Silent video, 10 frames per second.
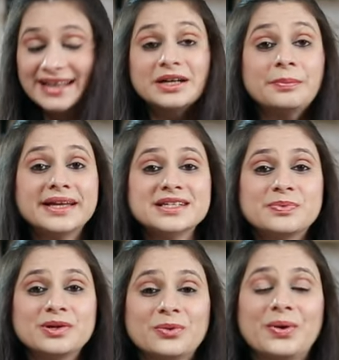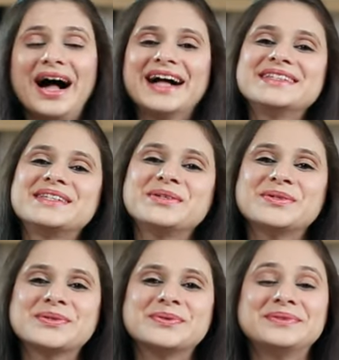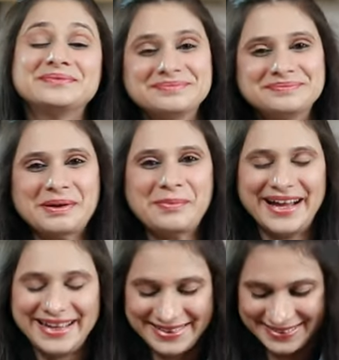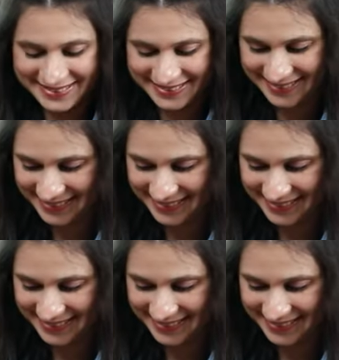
and comment below. I'll see you soon. Bye-bye.